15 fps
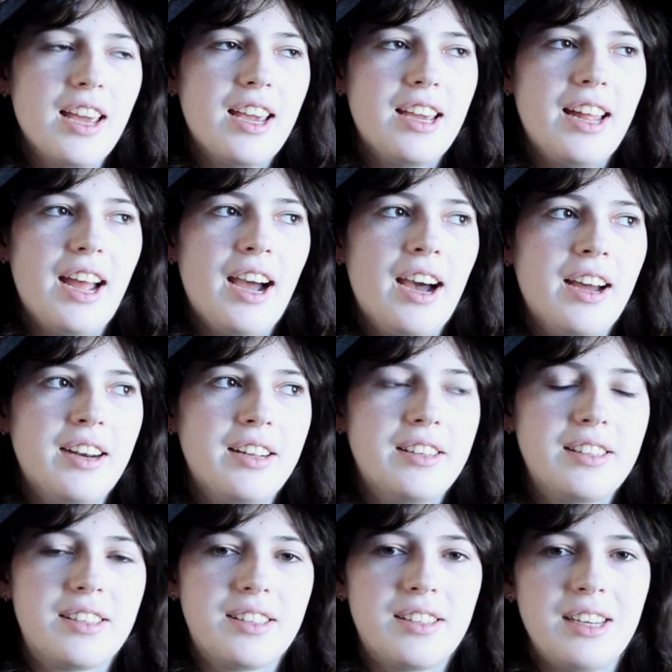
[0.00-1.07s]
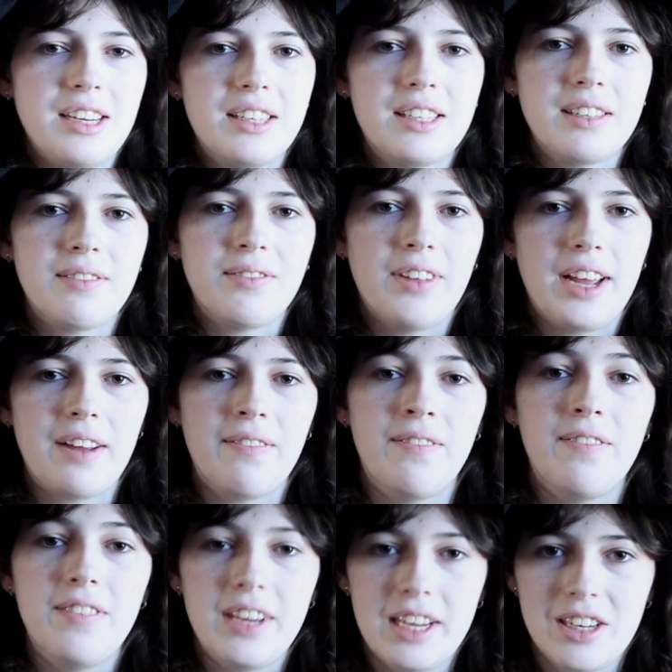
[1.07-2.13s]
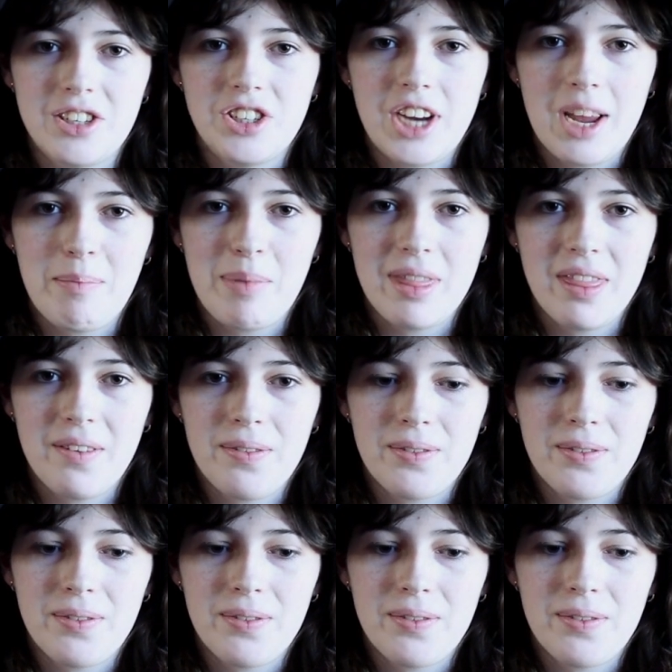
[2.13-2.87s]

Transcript: It had a distinctive like V shape in the